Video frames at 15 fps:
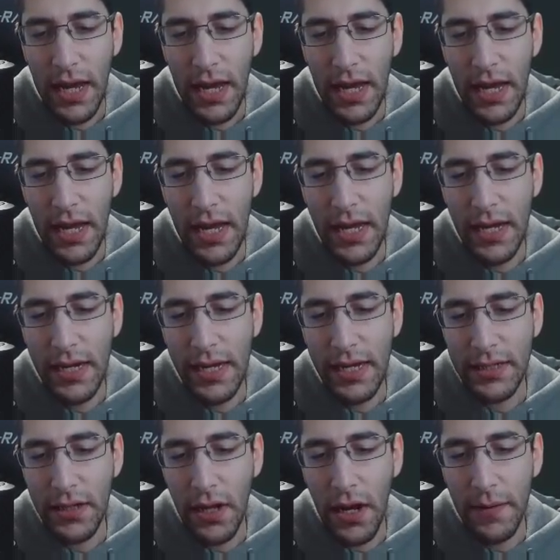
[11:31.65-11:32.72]
and
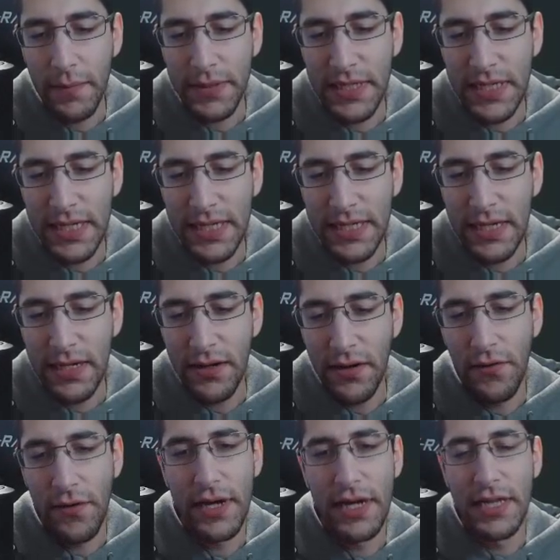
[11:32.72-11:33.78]
it's up 60
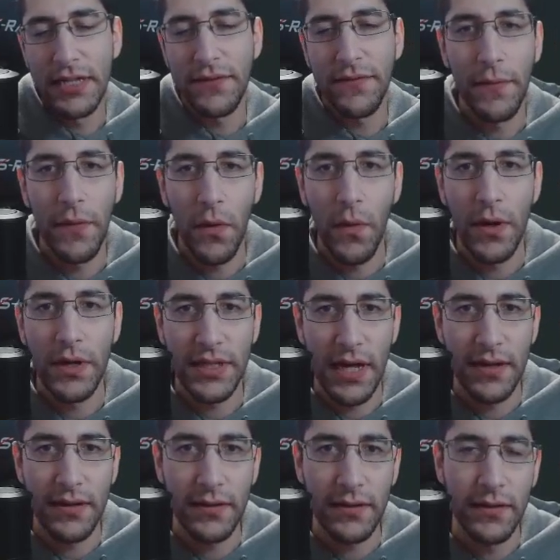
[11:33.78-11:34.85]
degrees from the
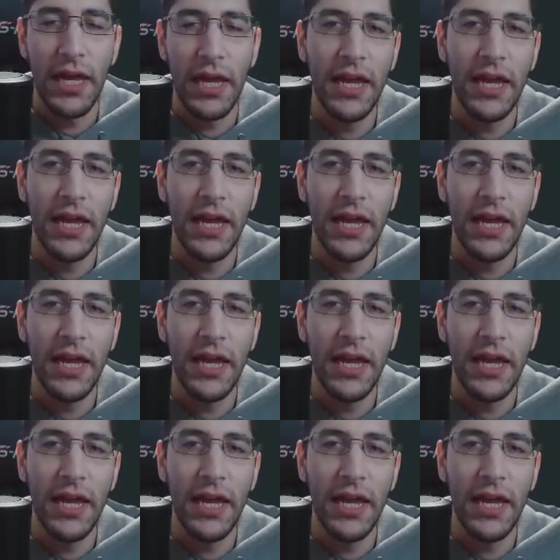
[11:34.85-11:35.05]
horizontal.